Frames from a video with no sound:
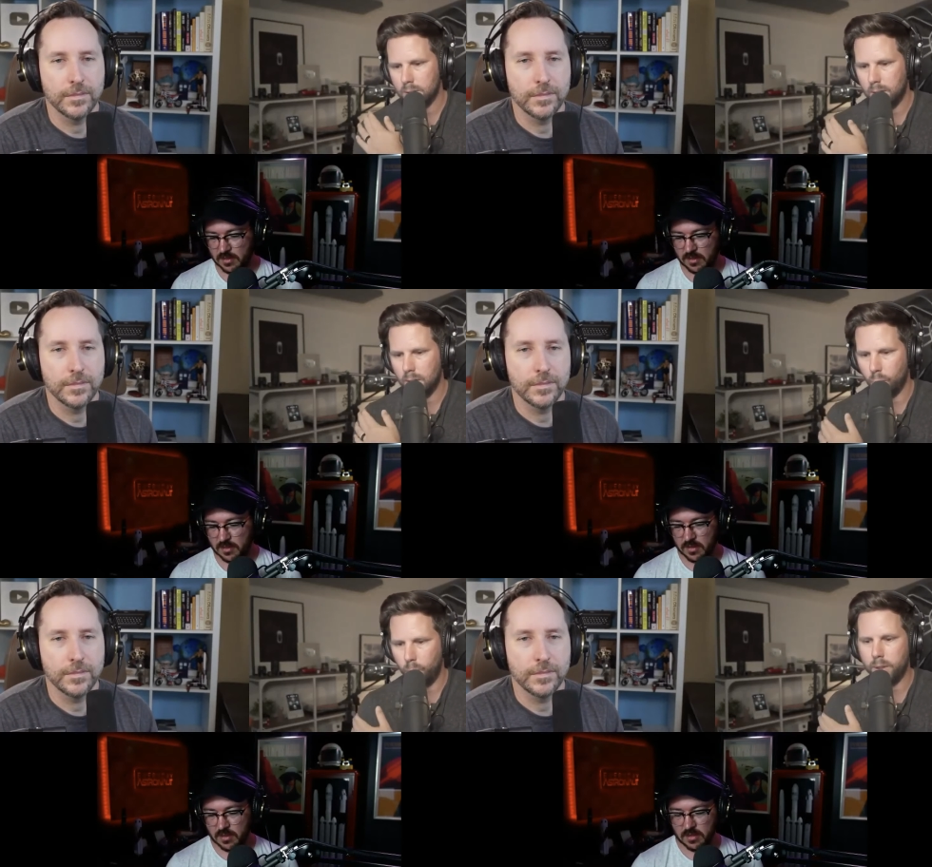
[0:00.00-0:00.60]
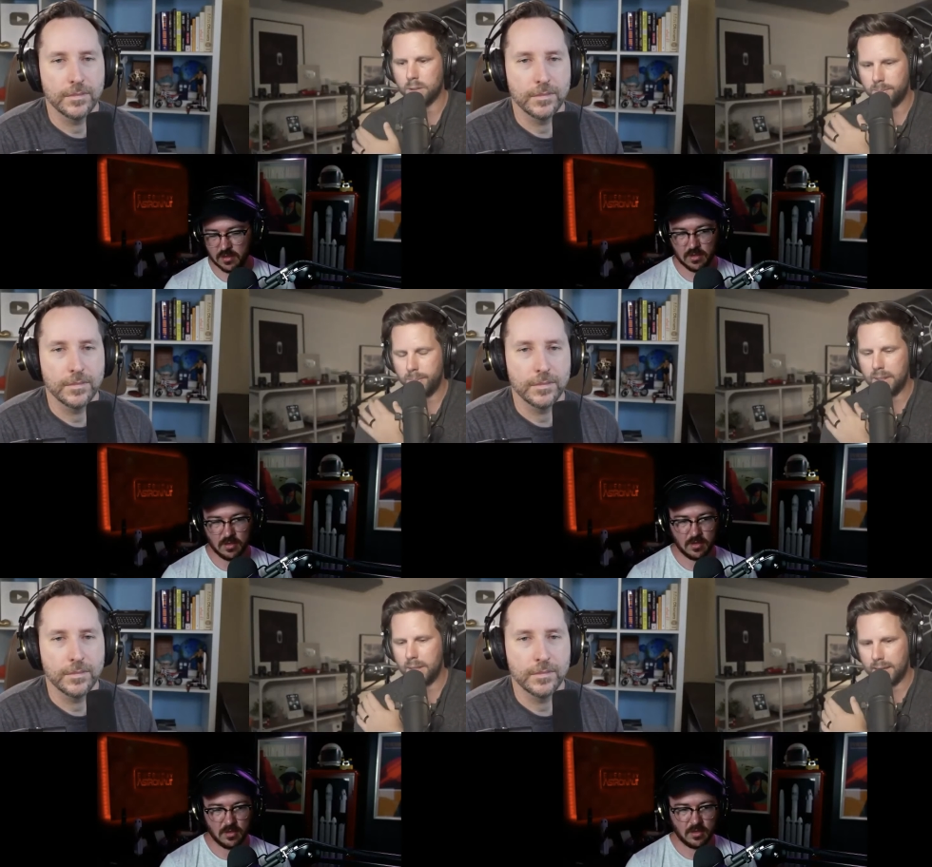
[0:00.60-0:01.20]
Speaker 1: uh, the wheel
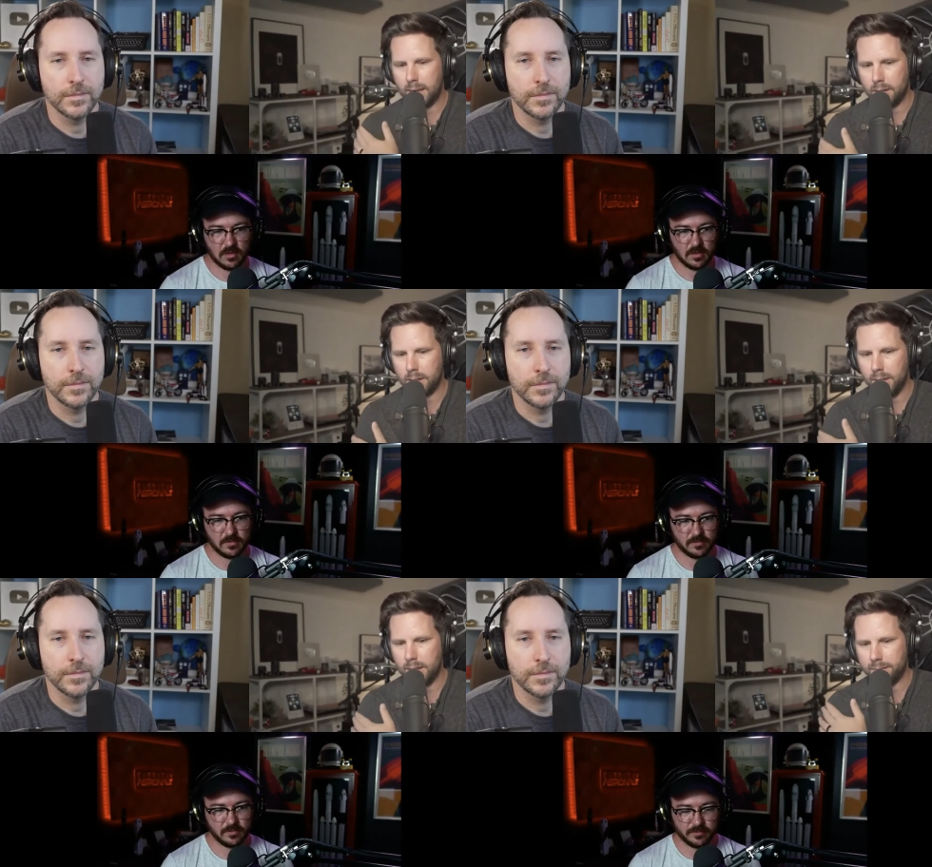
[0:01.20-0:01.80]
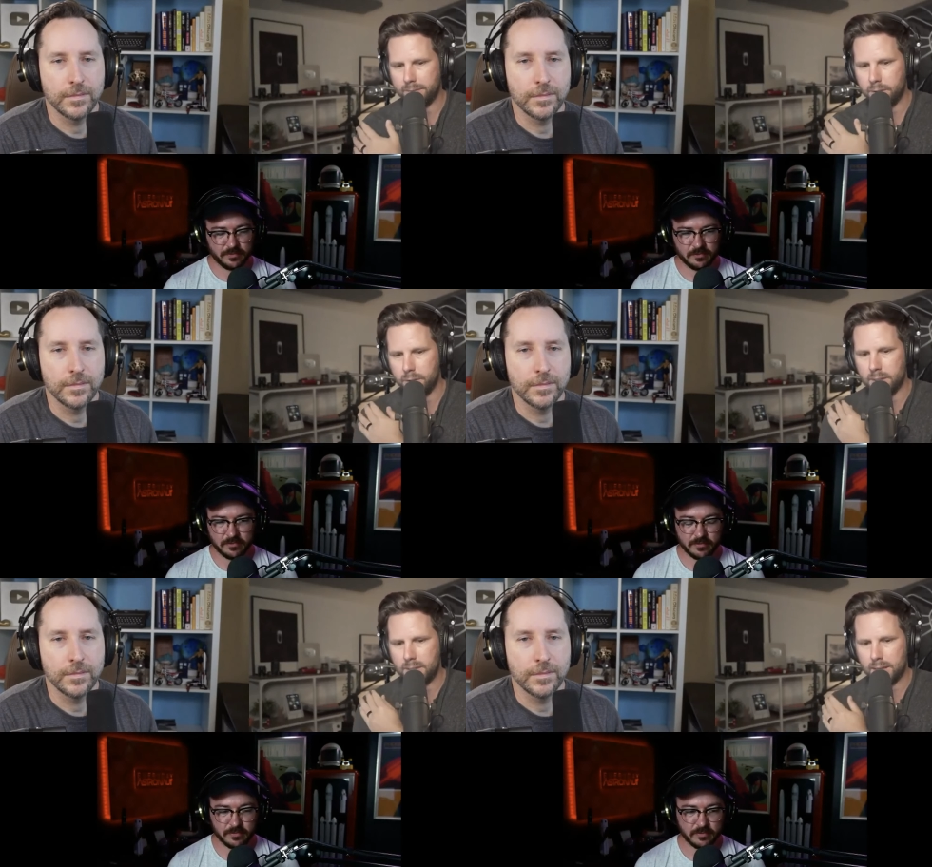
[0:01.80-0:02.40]
speed they calculated after
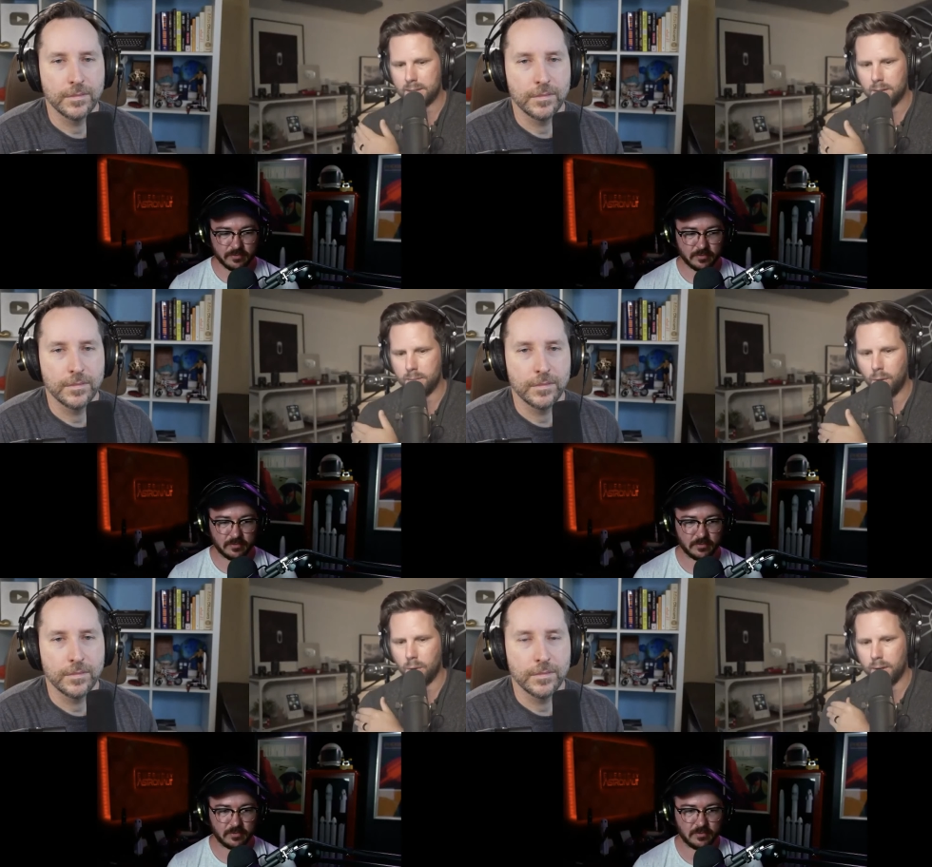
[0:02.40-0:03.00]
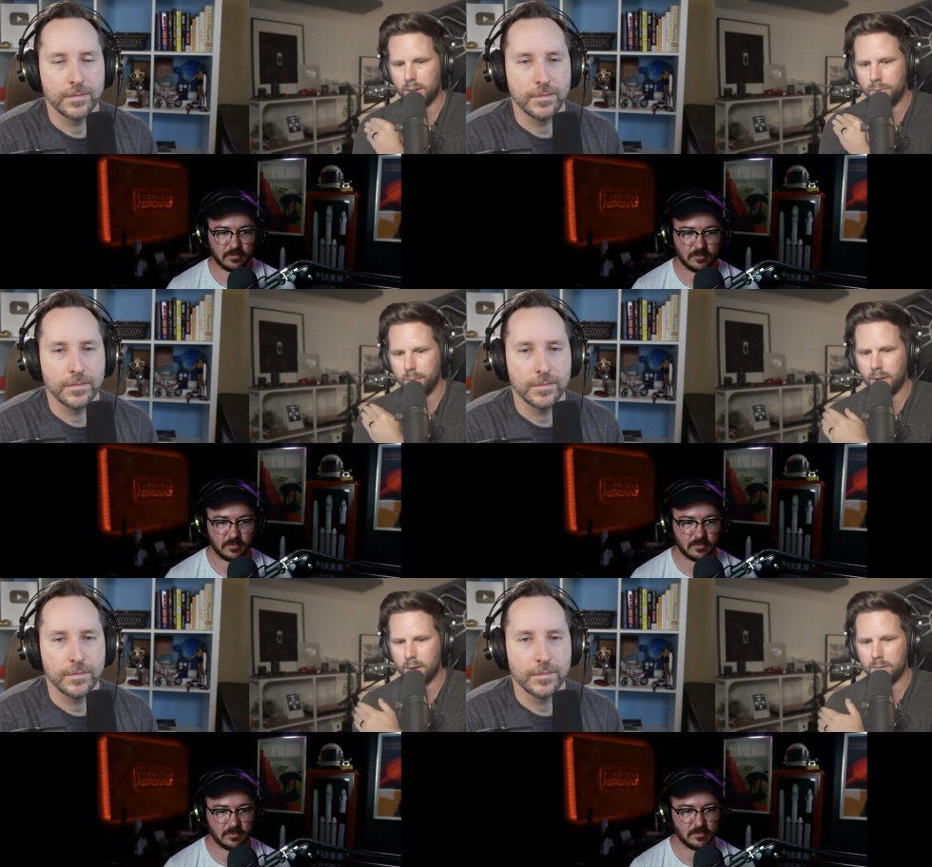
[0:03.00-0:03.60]
doing the tests on the motor at
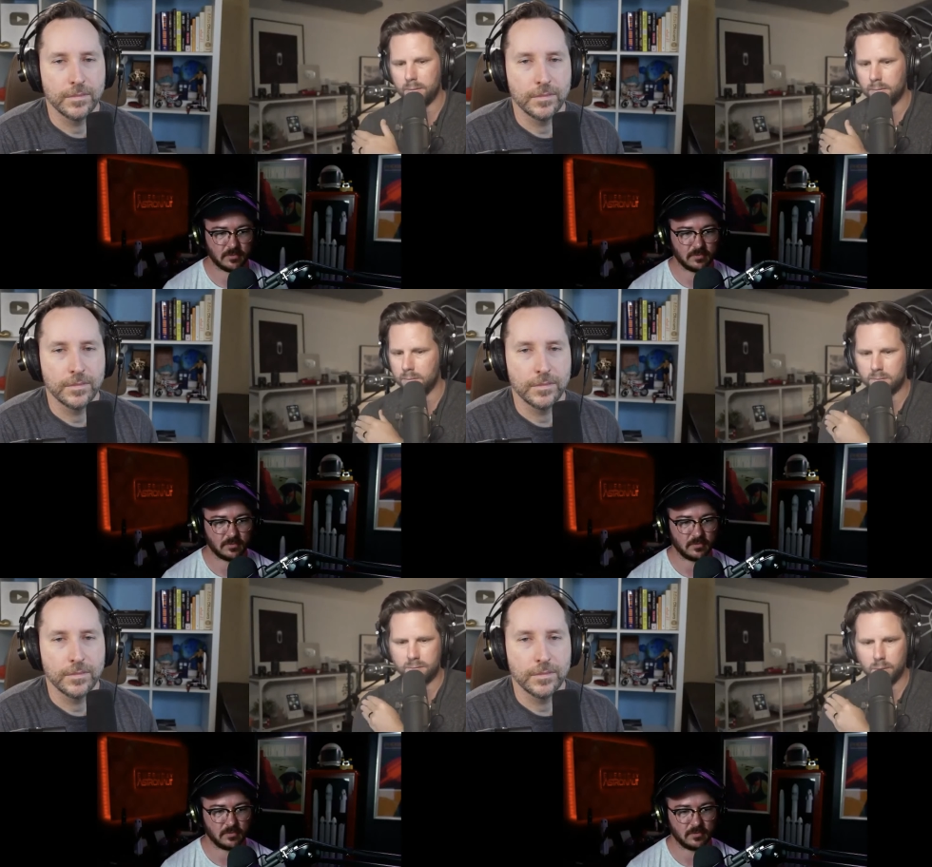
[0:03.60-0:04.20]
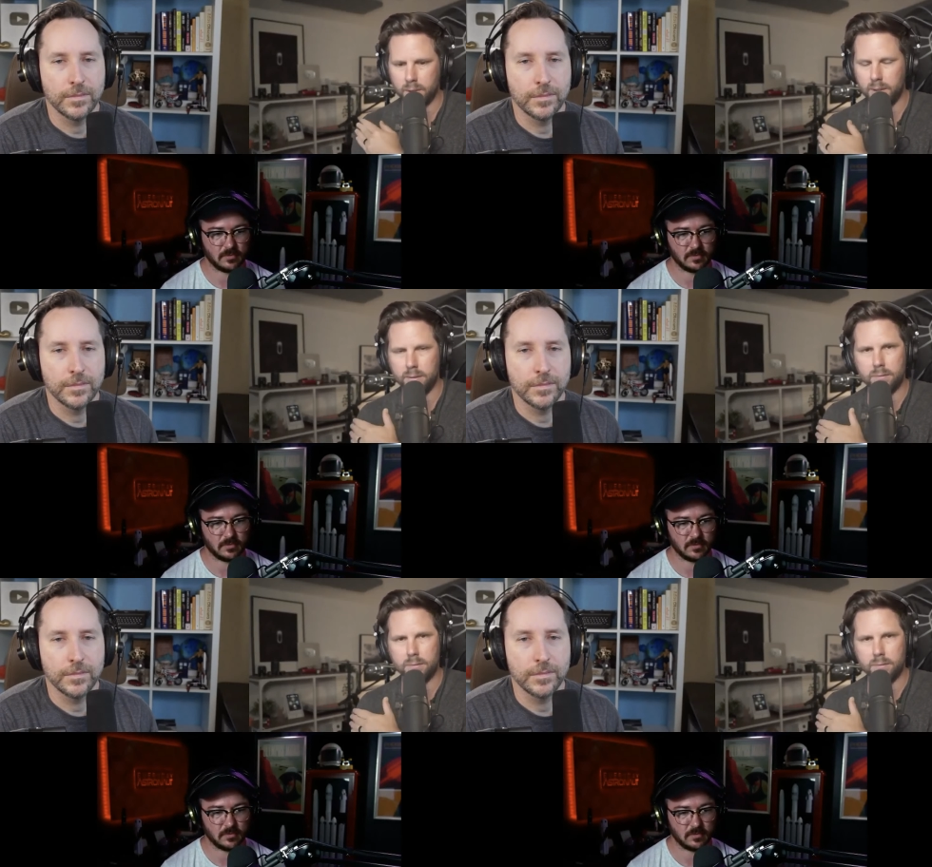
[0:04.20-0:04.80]

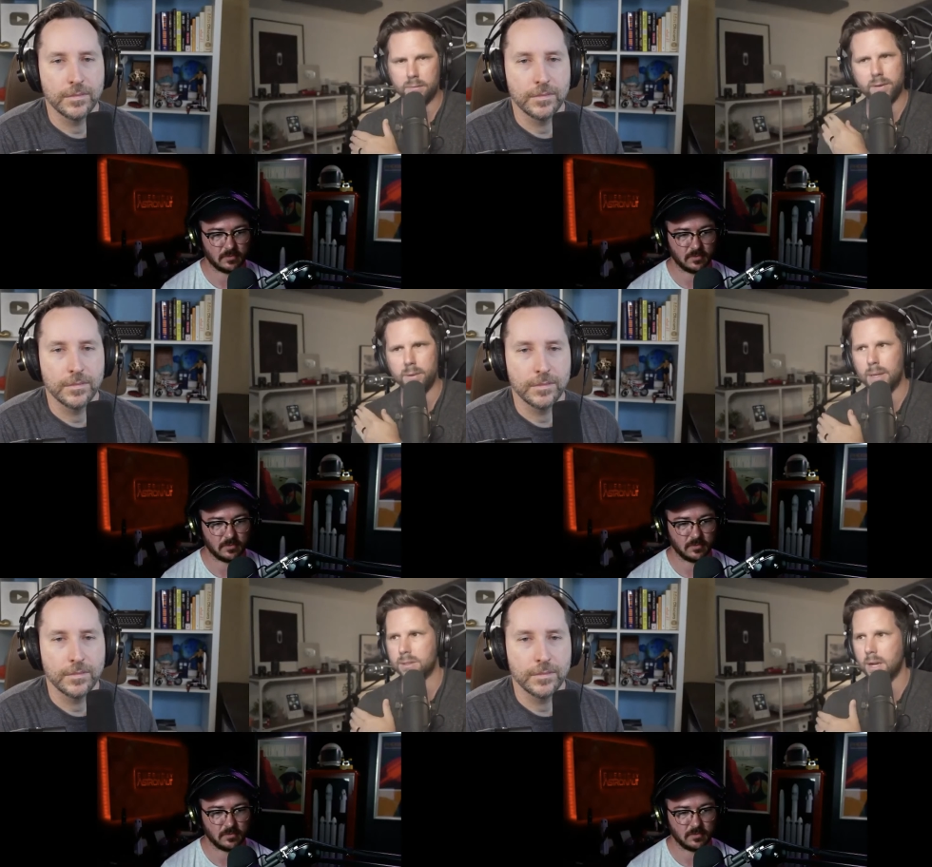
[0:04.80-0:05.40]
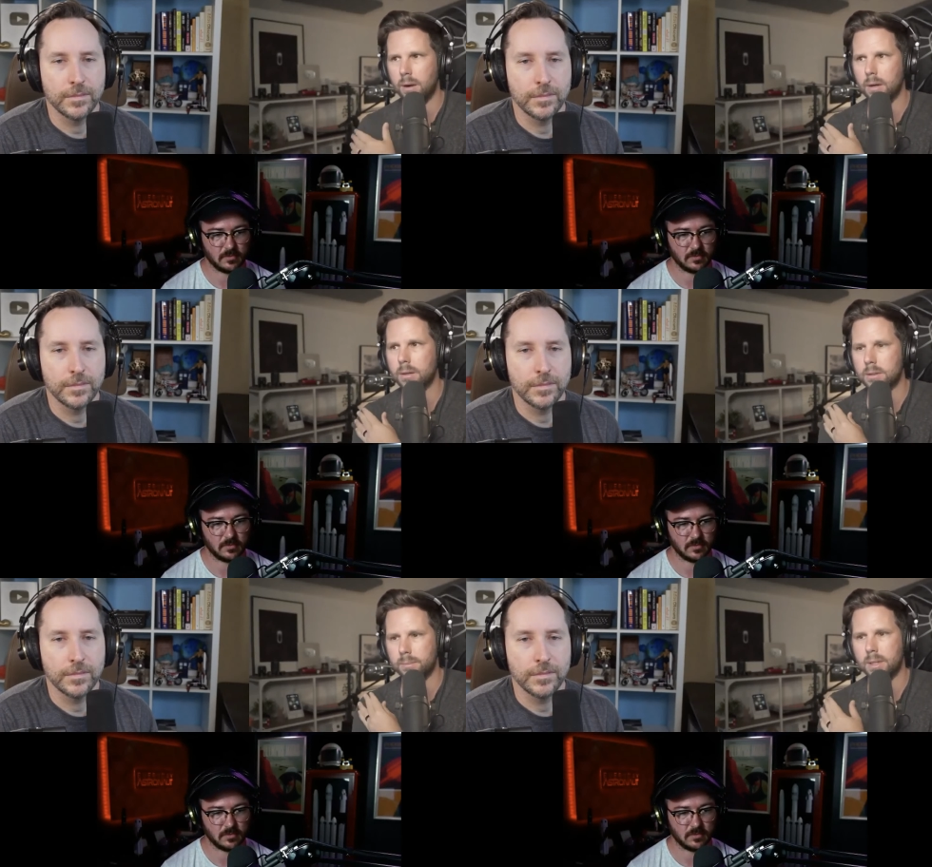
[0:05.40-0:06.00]
340 350 miles an hour
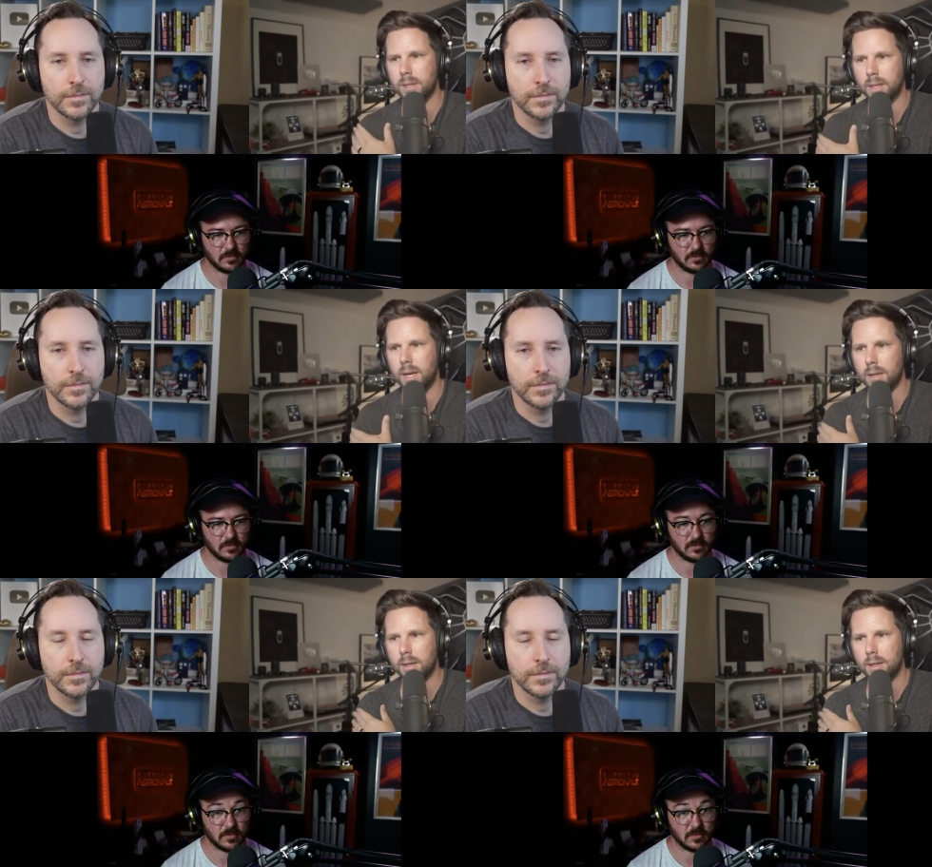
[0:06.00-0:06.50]
something like that